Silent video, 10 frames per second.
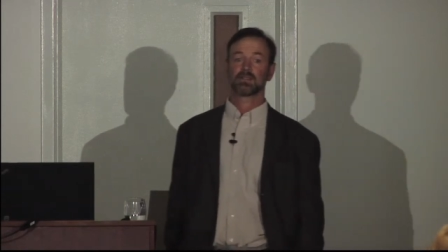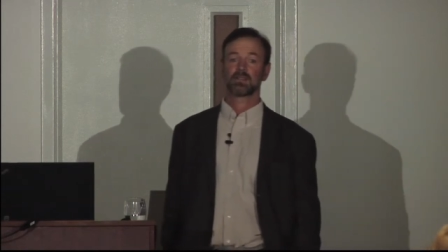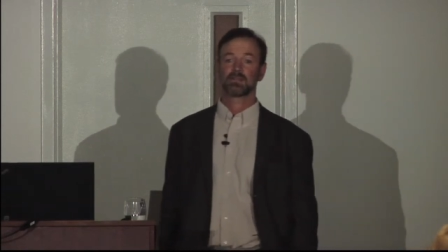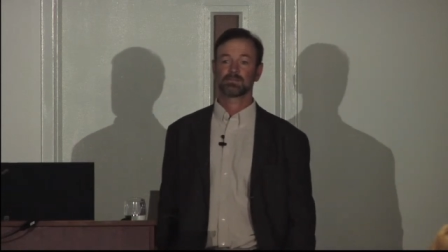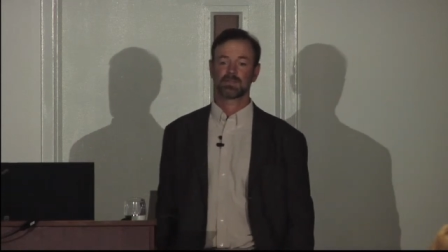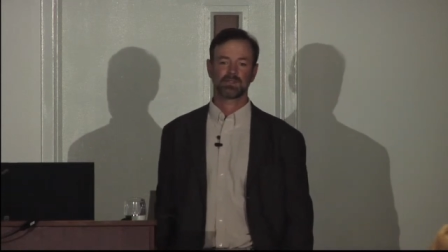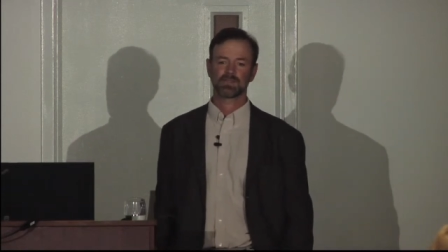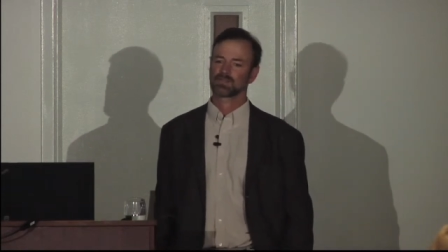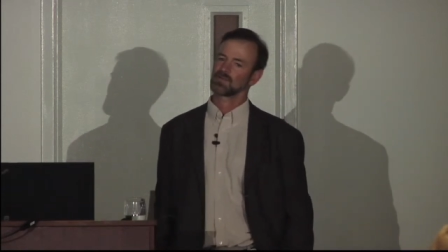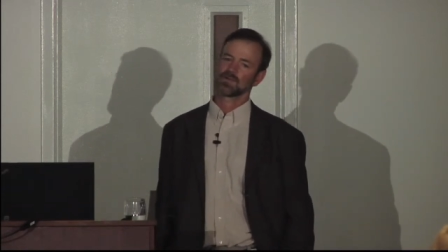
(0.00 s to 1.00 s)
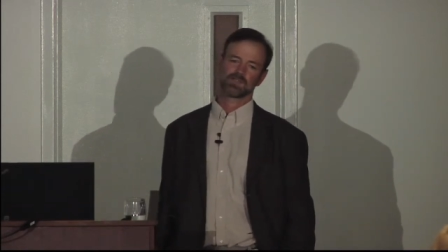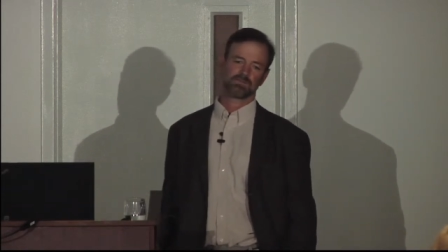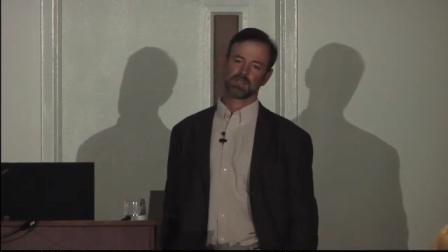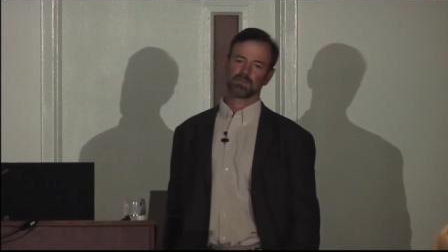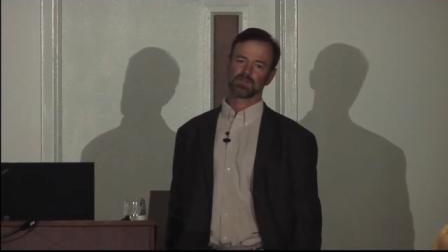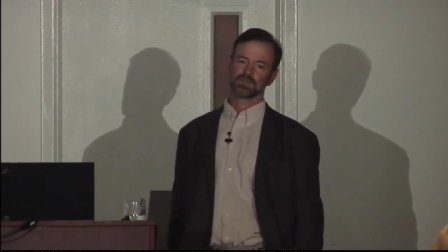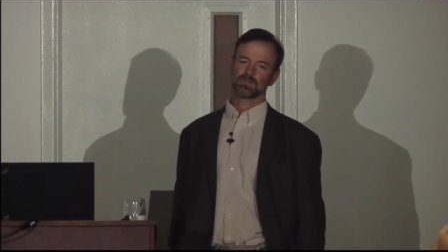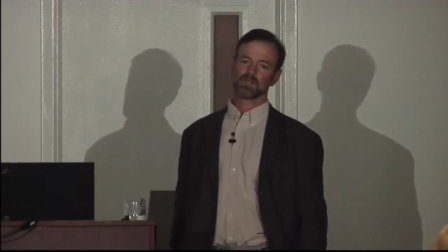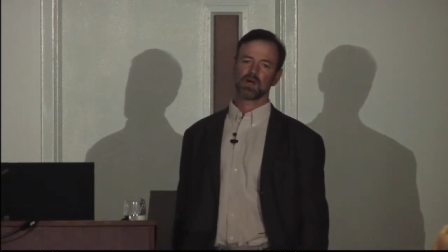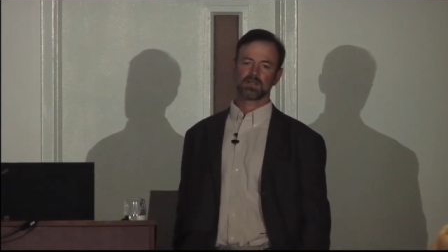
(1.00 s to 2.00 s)
Um, I mean, there's stories of people
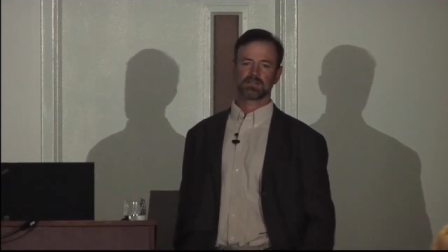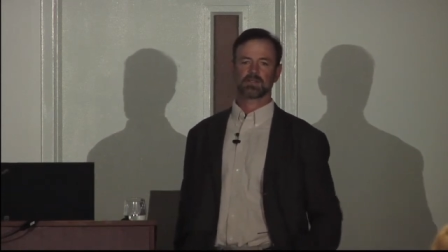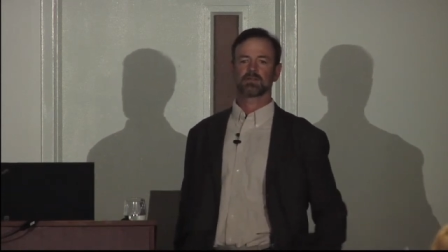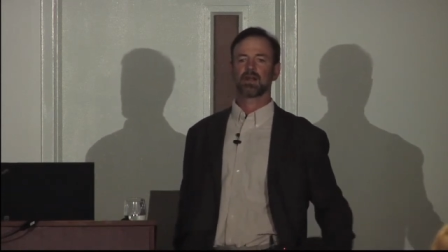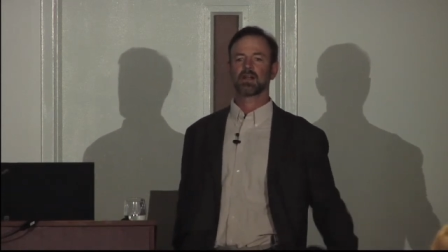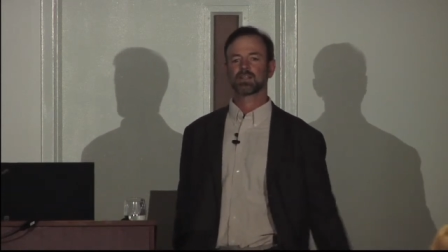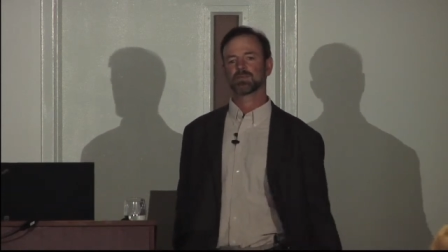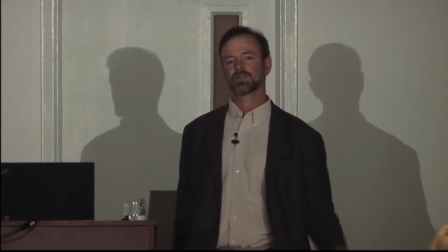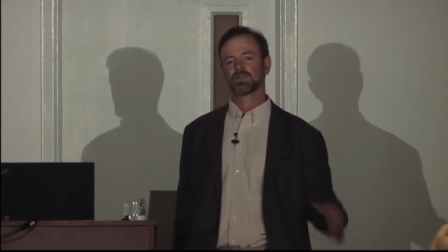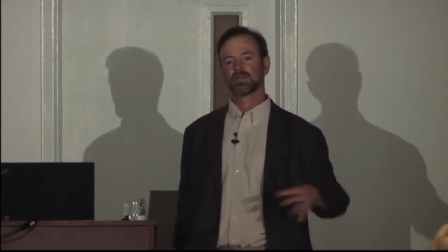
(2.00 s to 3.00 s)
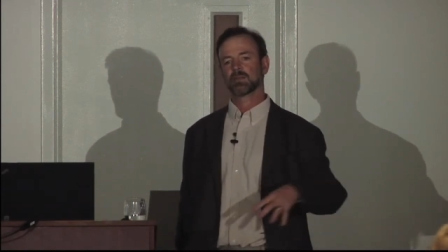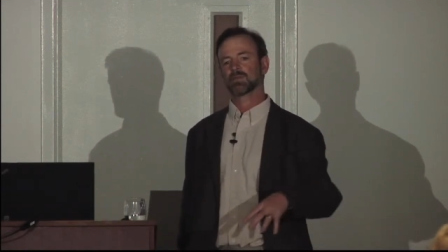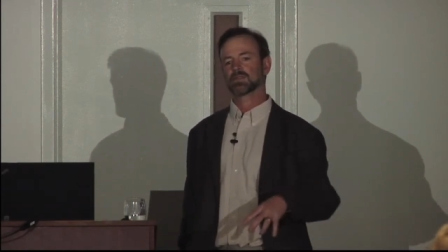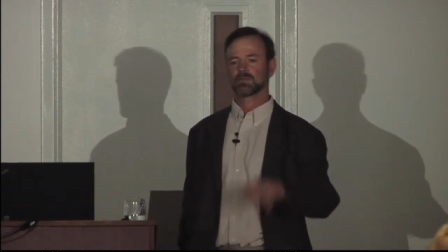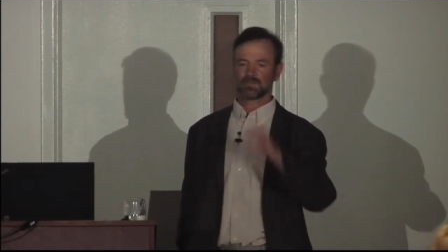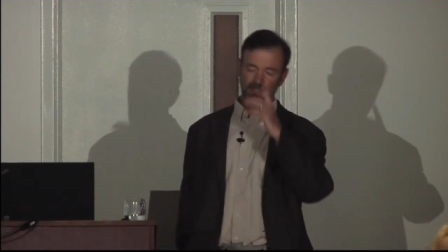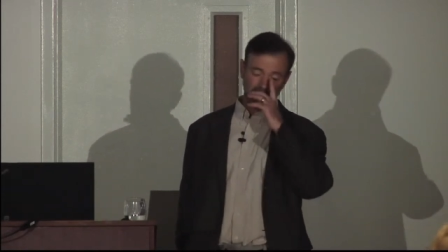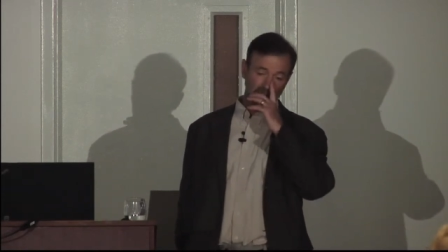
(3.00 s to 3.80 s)
who've gone into corrals where snow leopards have,